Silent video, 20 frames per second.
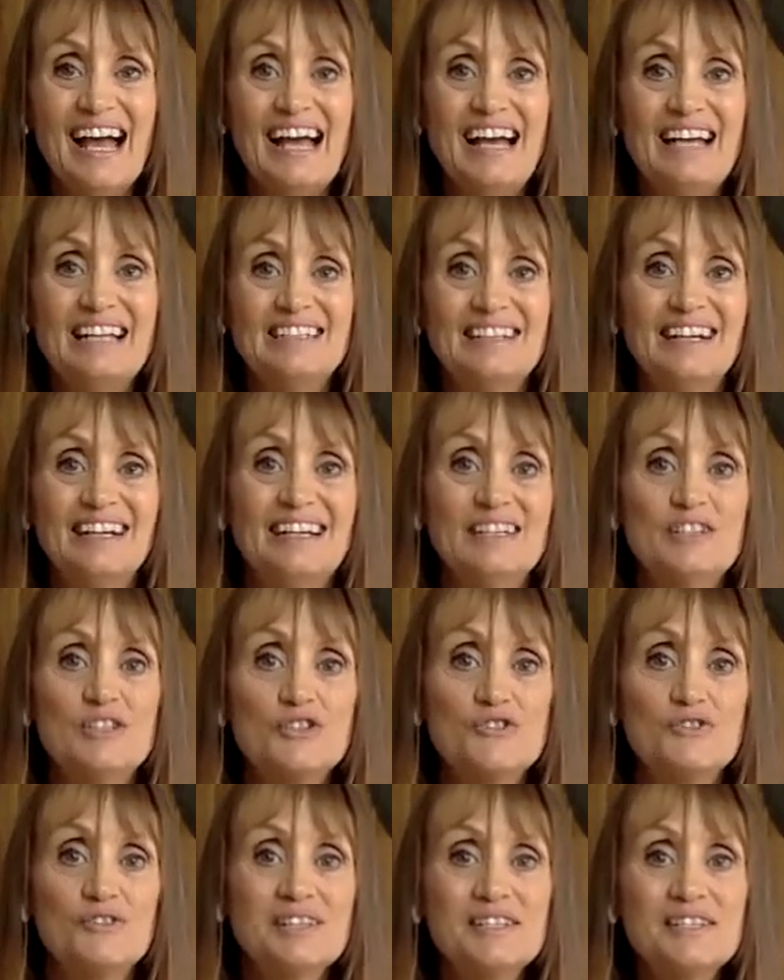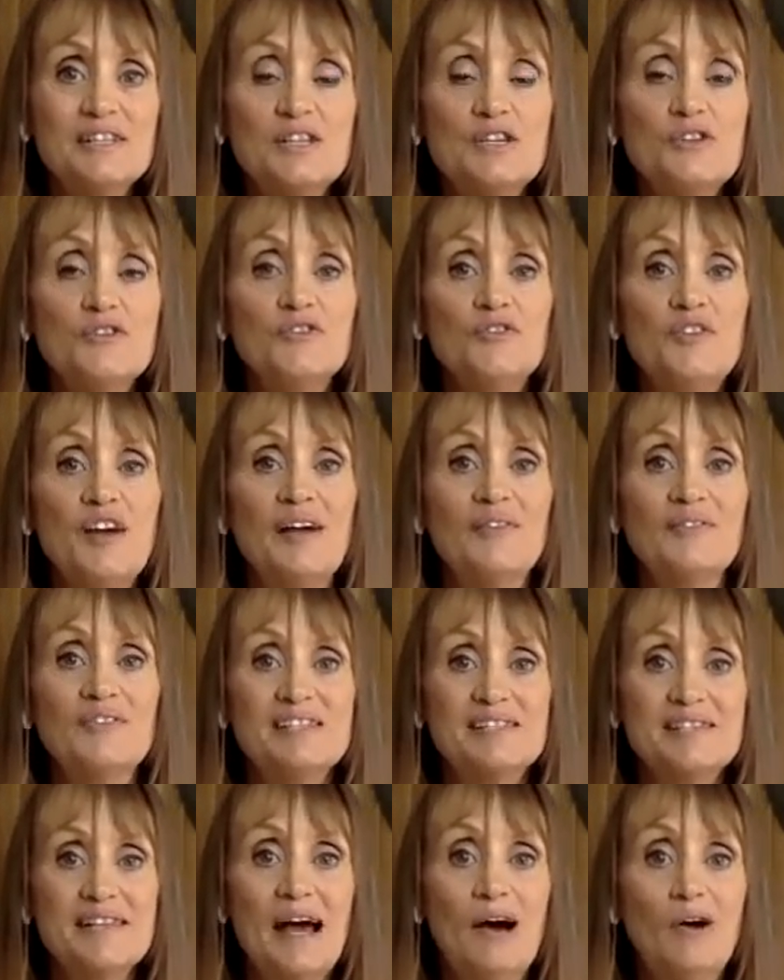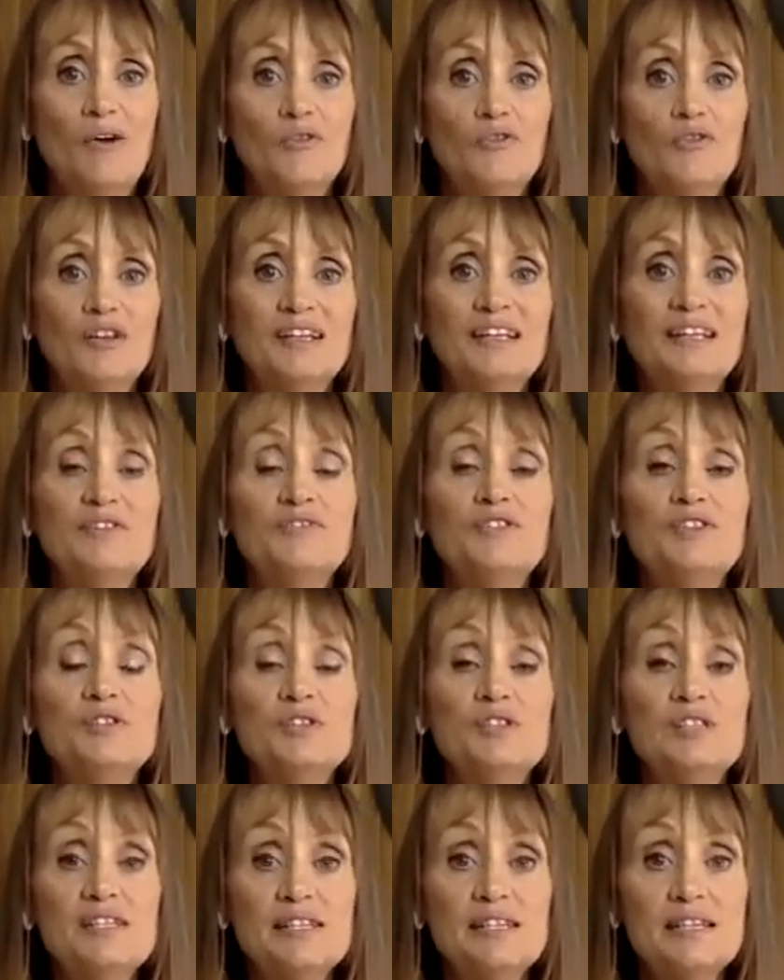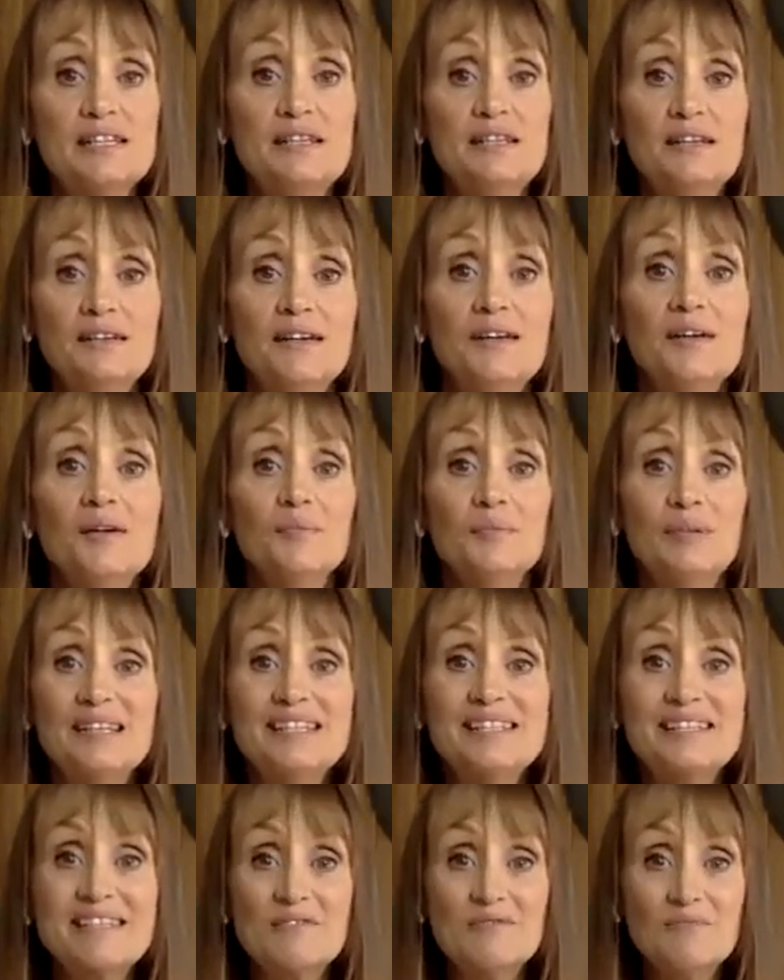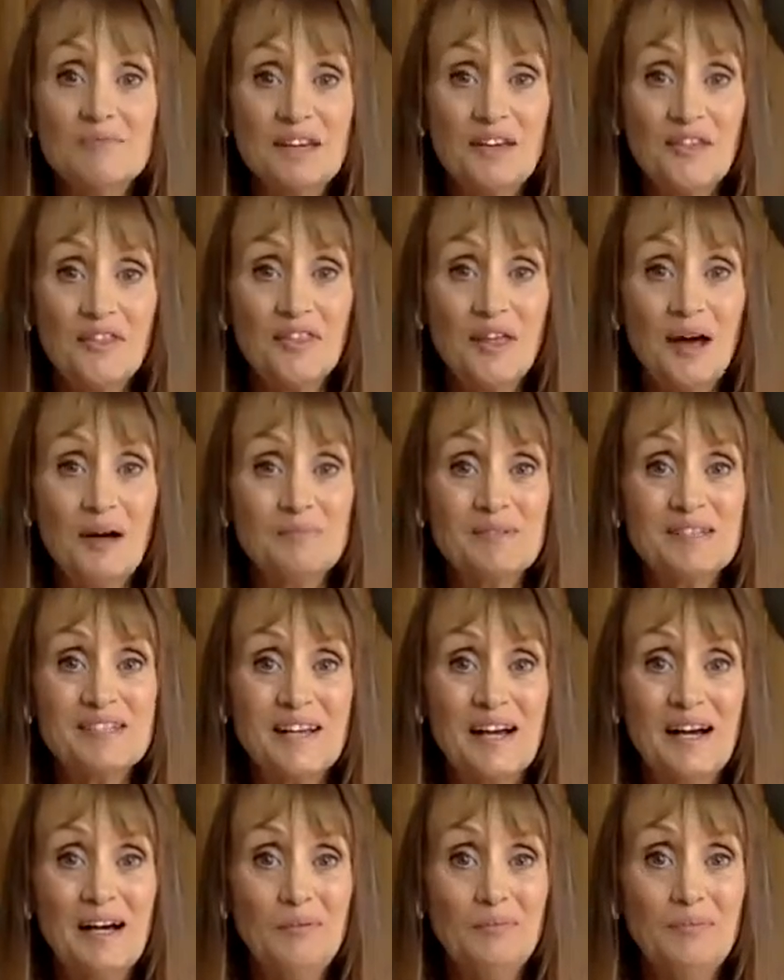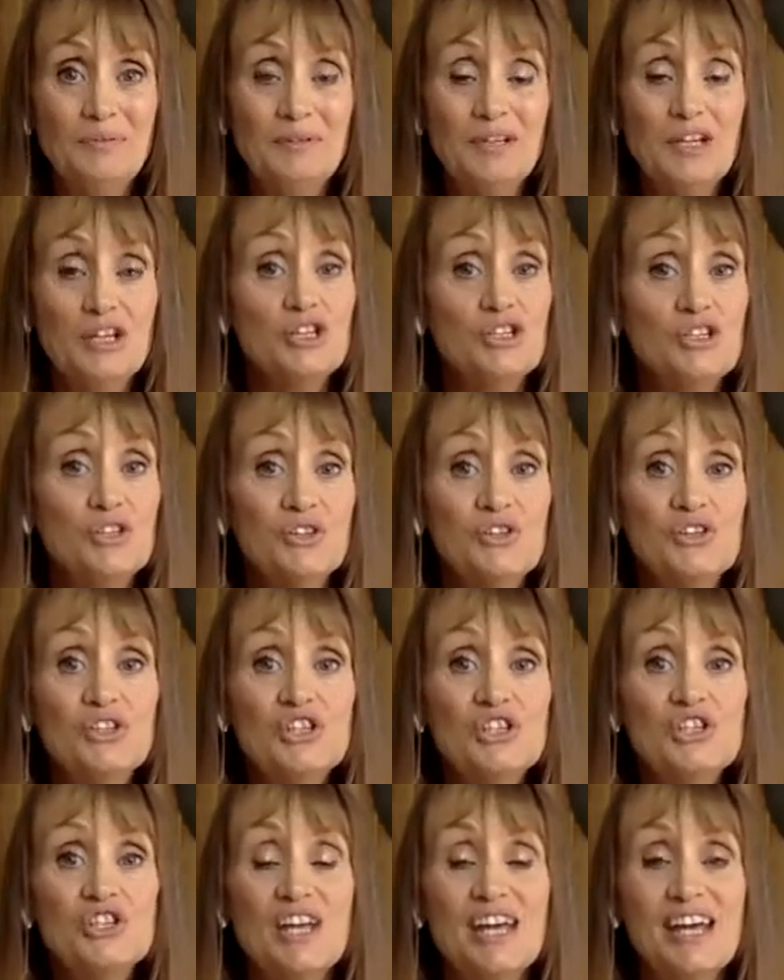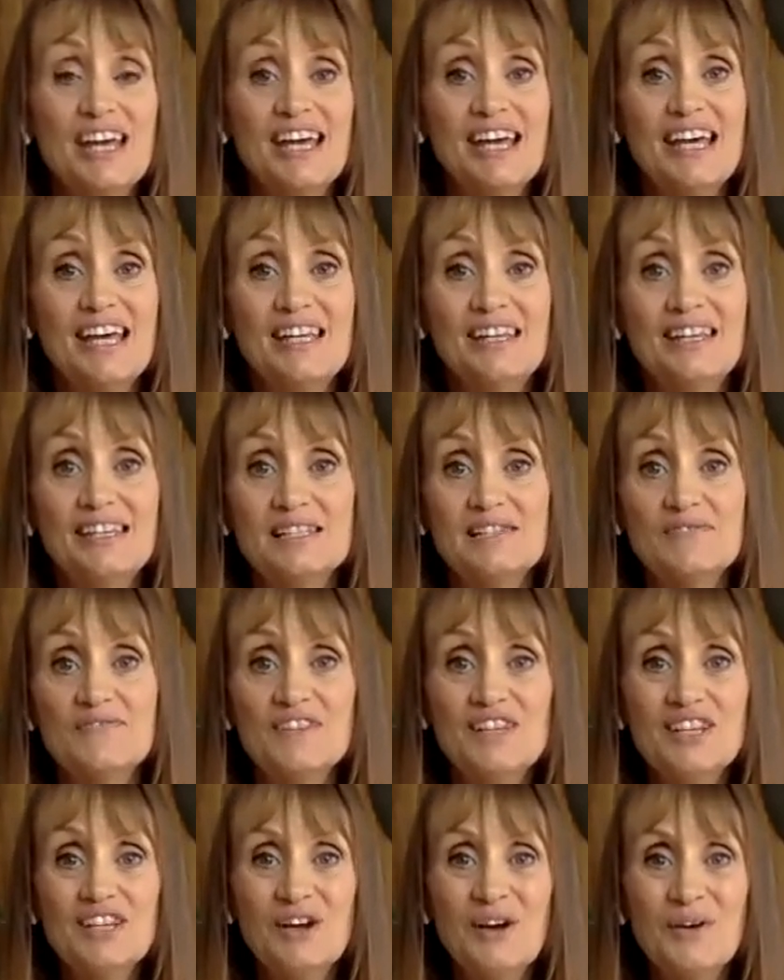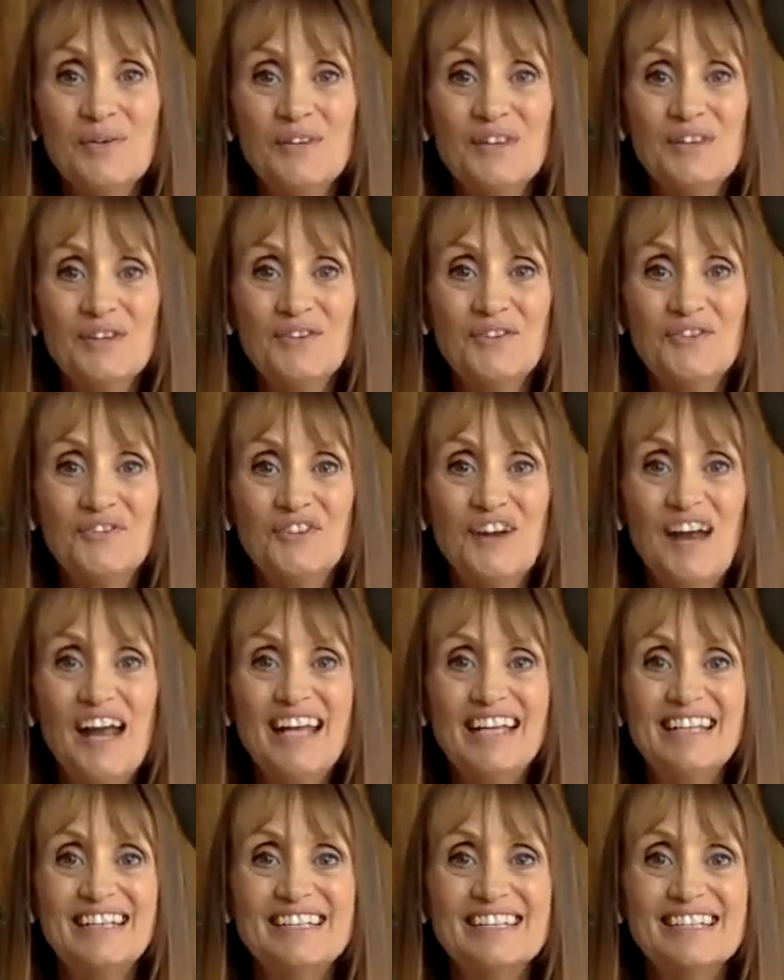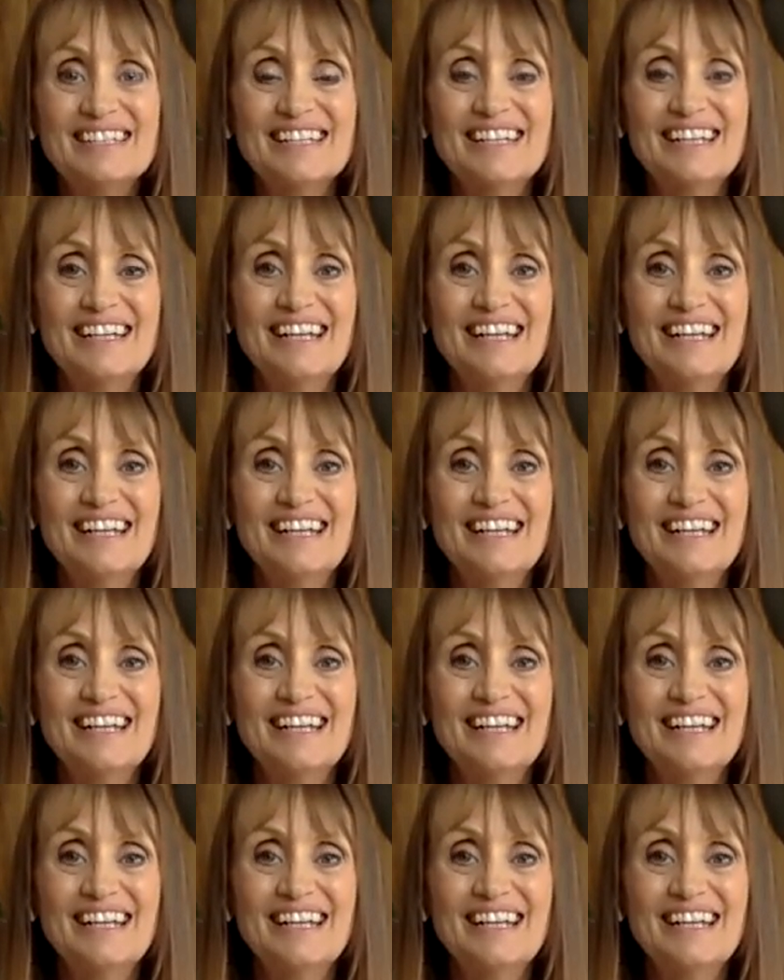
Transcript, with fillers: And I trust that you found this helpful. And if you did, please give me a thumbs up. You can share this video with your friends.